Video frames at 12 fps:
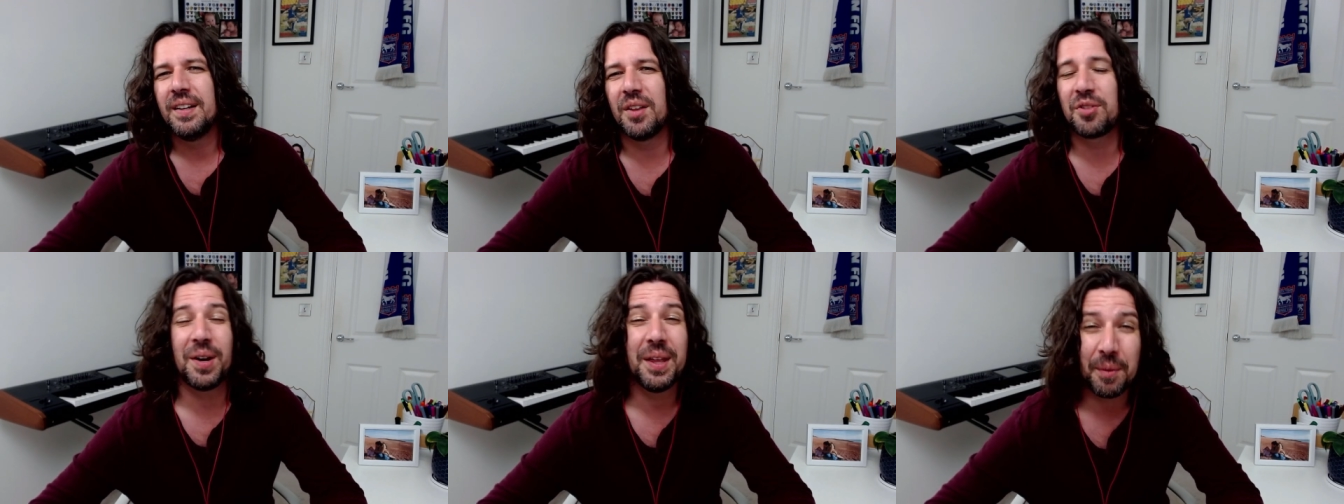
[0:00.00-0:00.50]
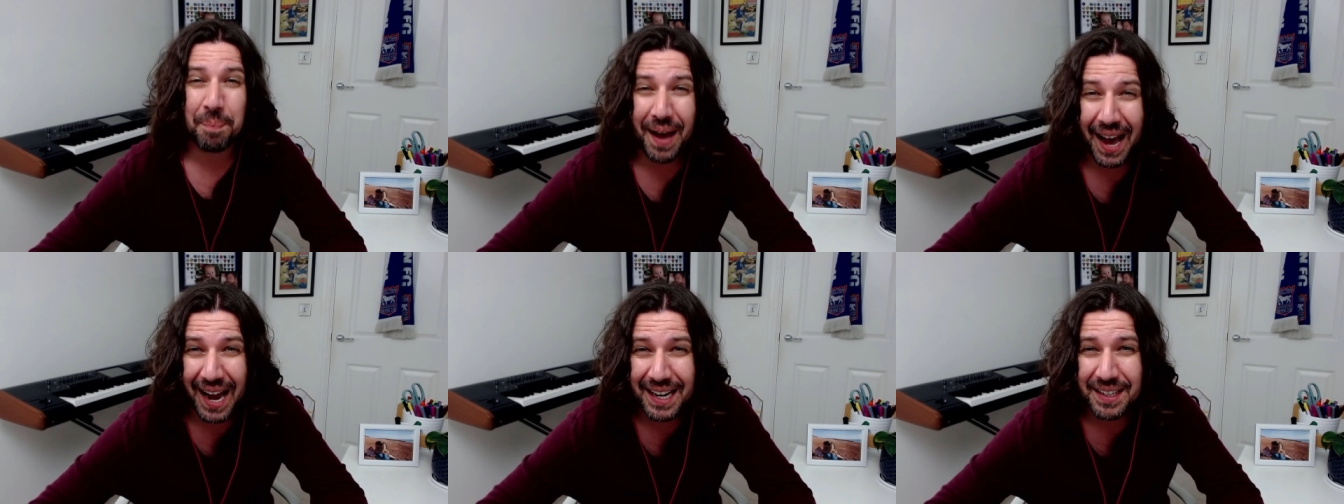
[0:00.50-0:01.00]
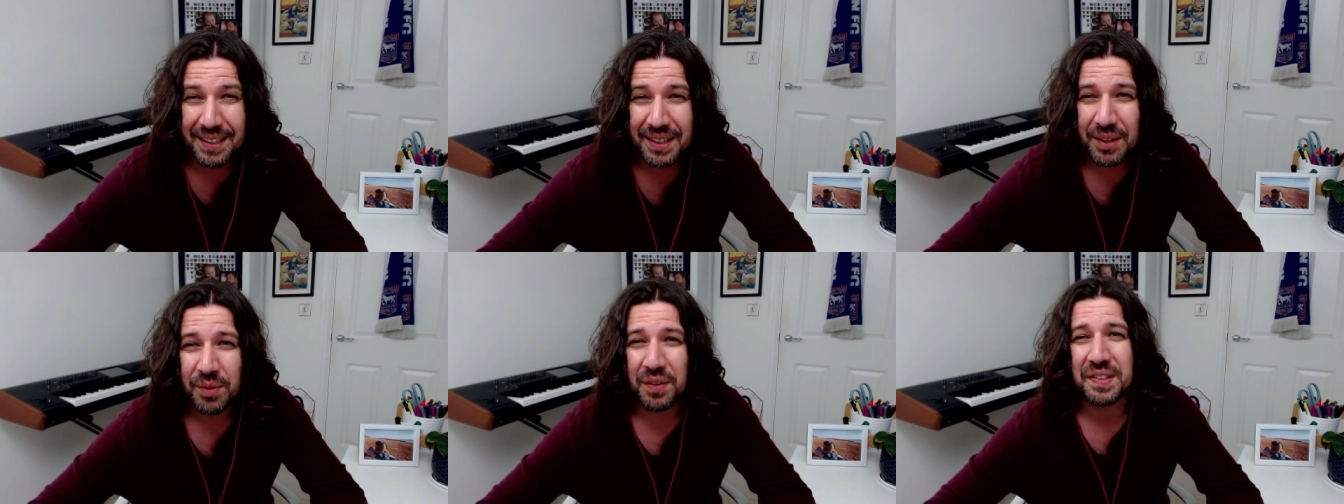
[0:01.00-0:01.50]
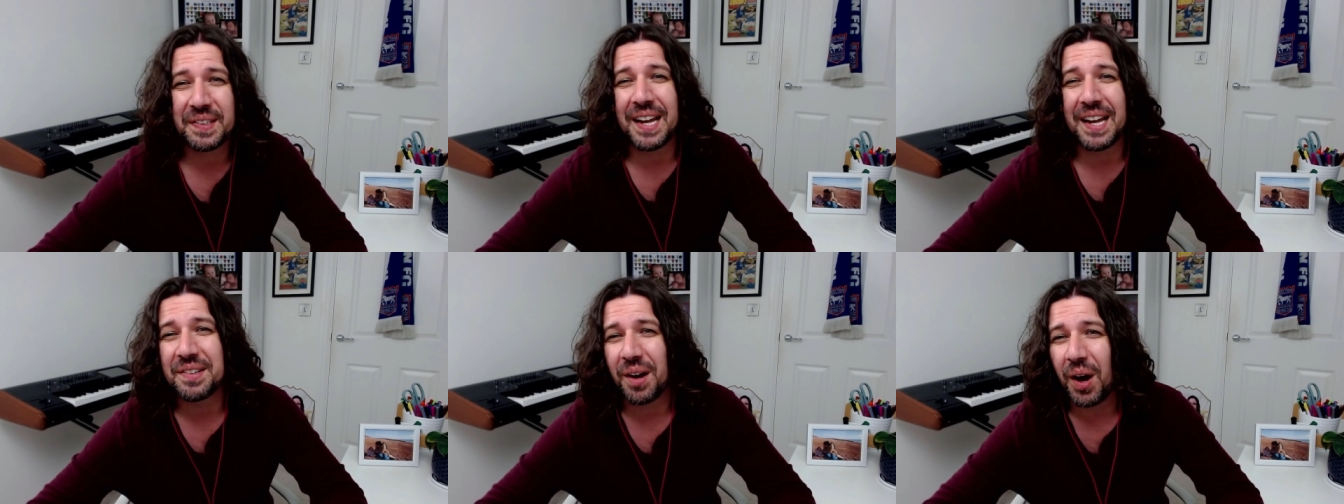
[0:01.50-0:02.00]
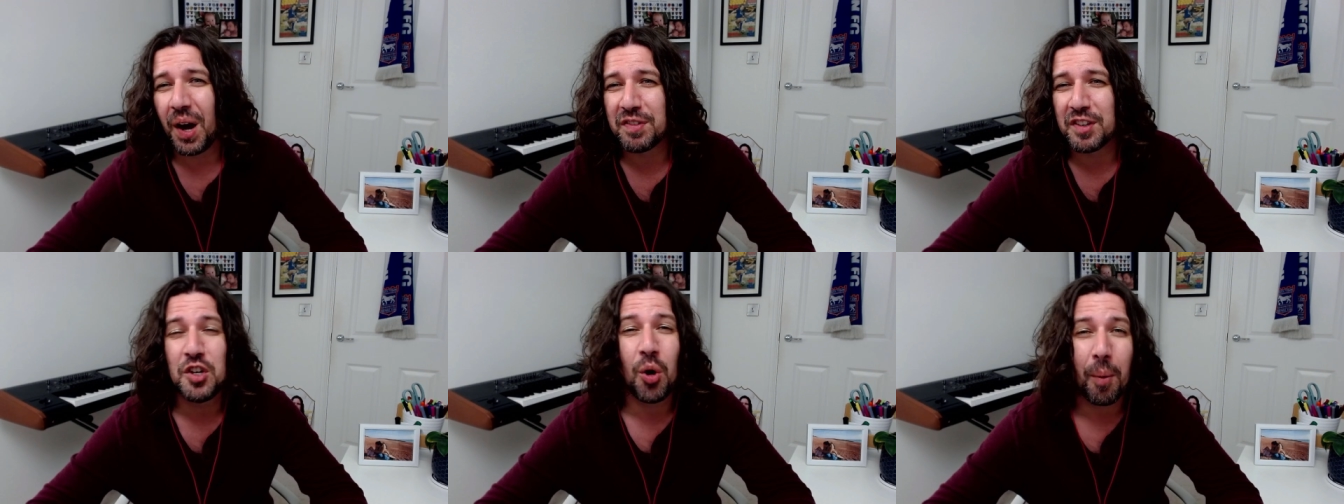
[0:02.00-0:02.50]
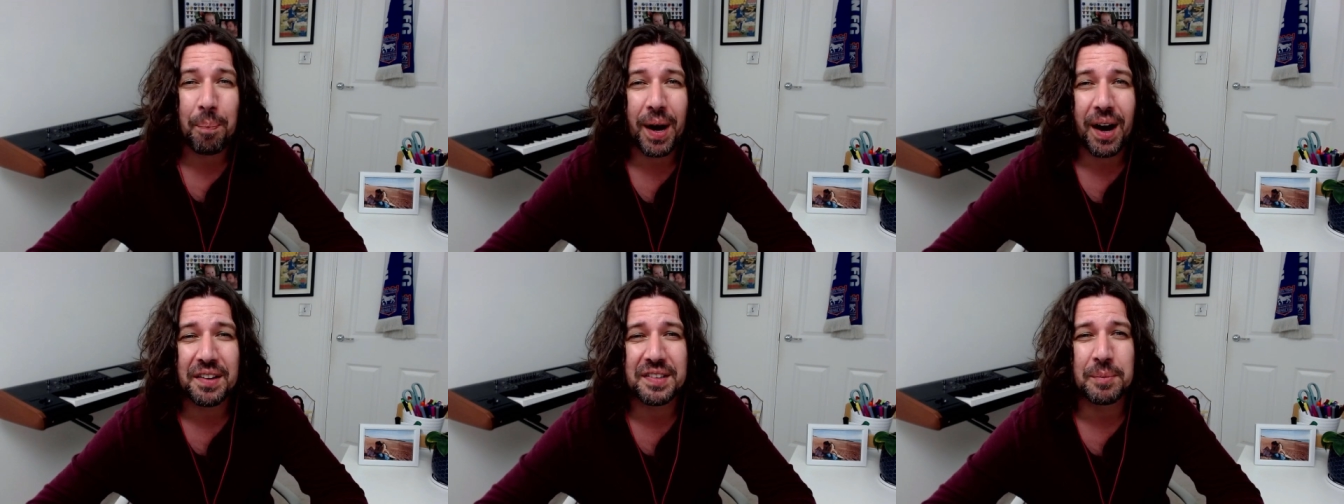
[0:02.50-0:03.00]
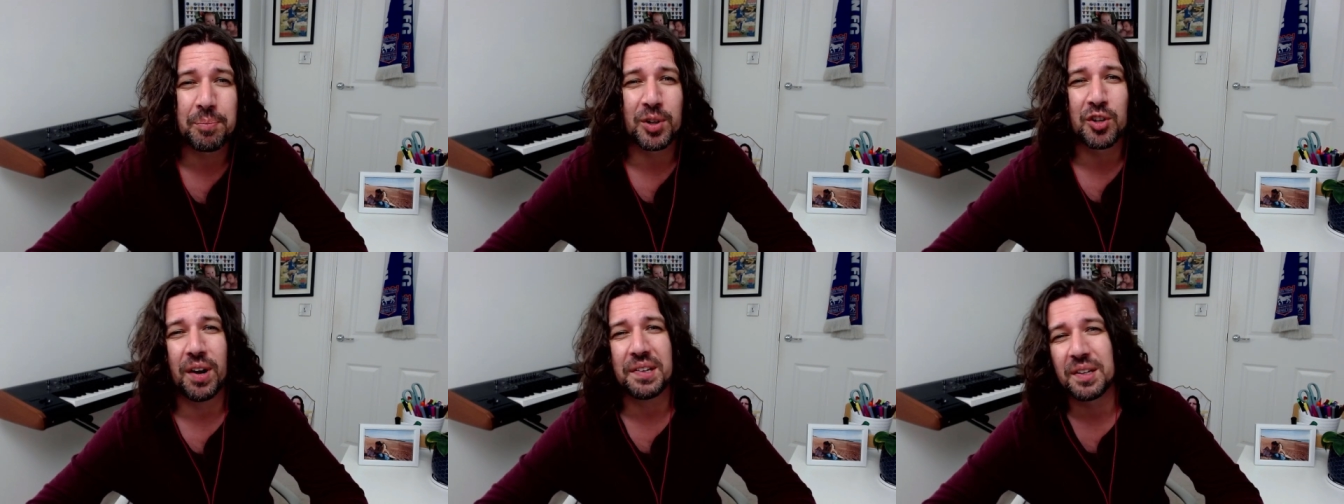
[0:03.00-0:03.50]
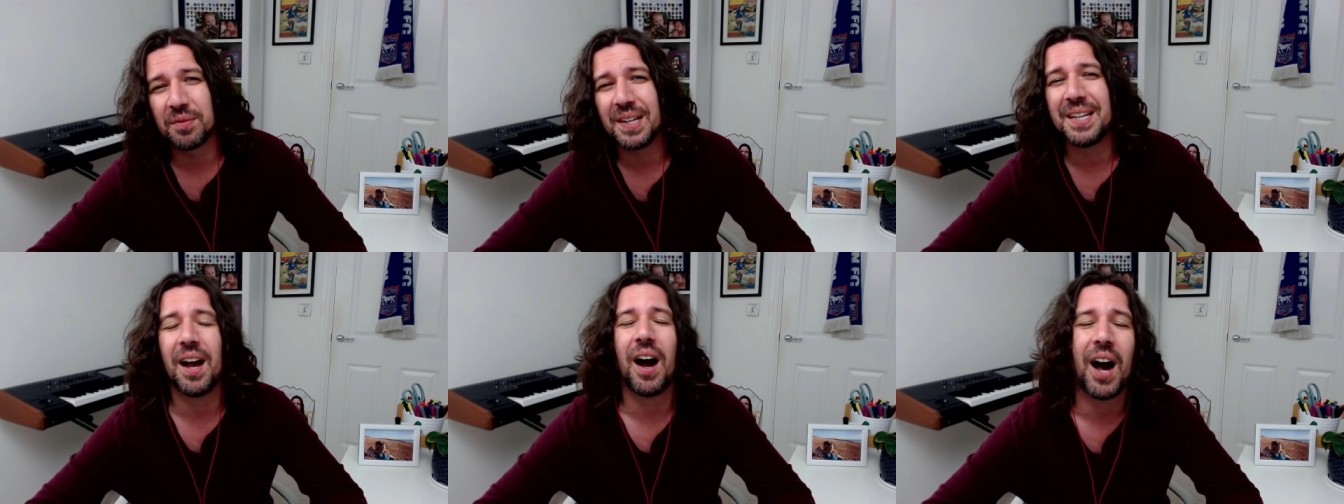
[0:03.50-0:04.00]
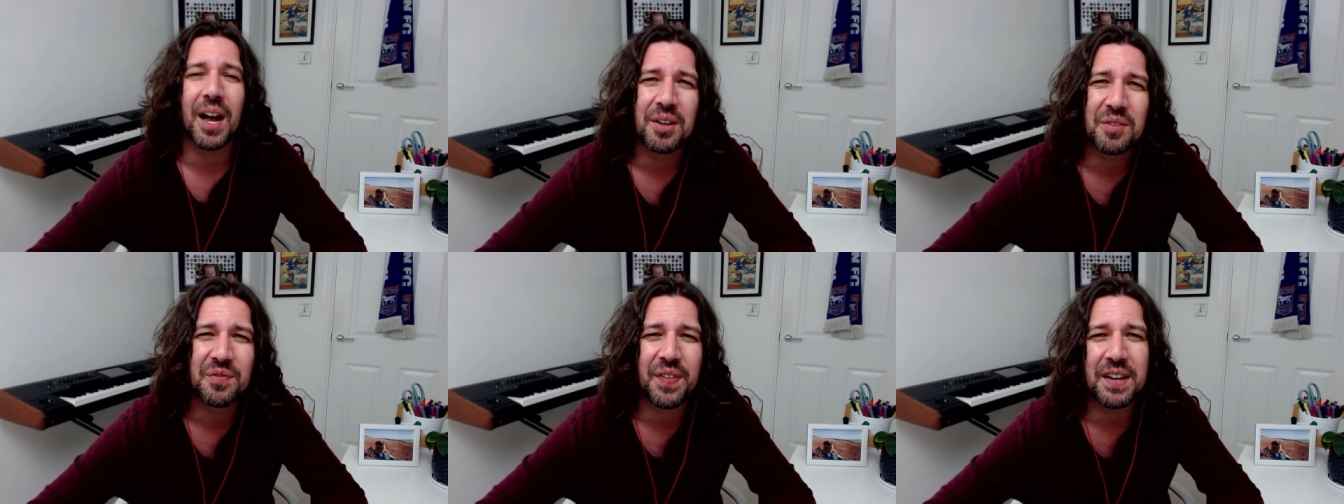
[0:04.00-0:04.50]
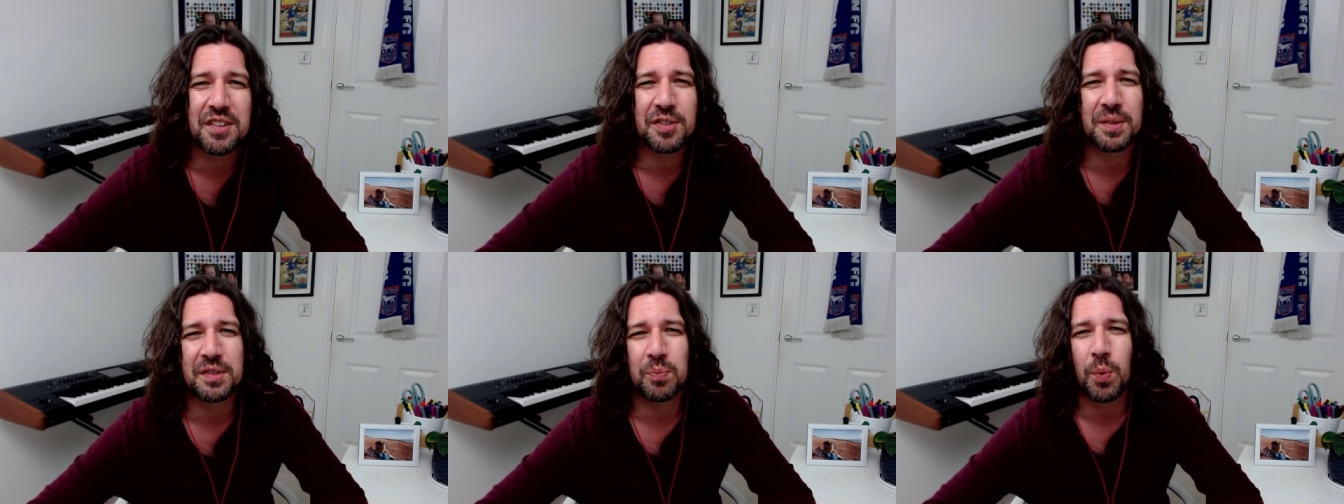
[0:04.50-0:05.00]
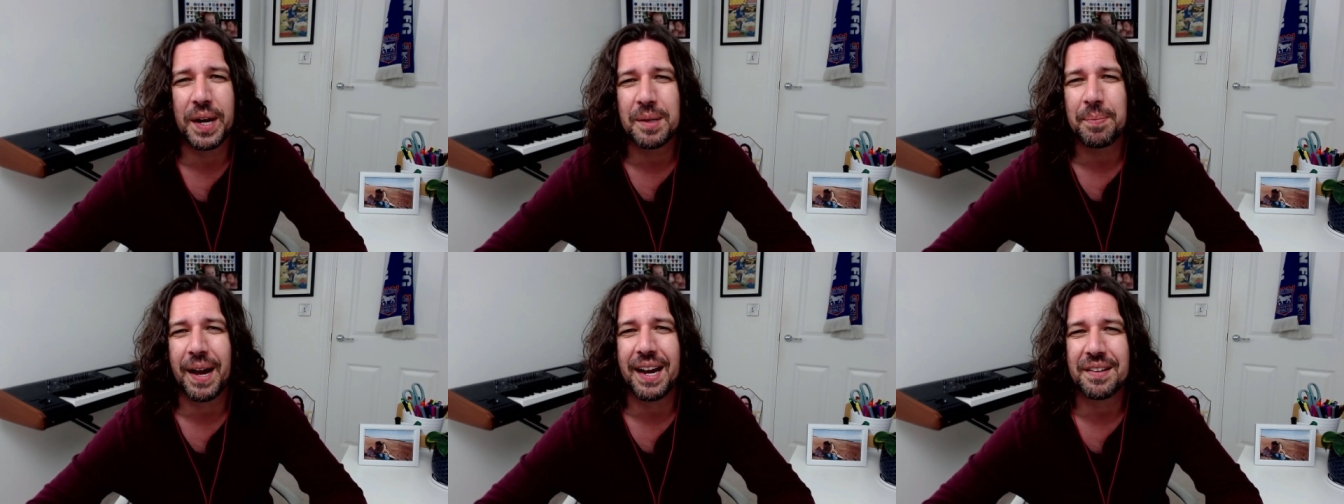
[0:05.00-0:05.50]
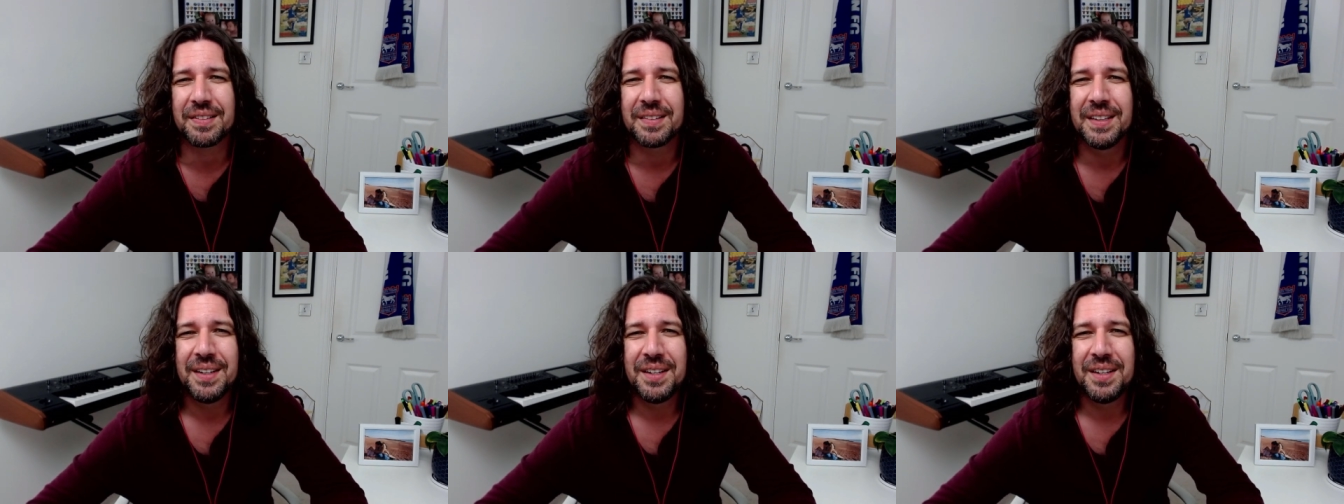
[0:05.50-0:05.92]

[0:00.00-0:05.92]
A three at the back, with centre halves not passing progressively, unadventurous wing backs,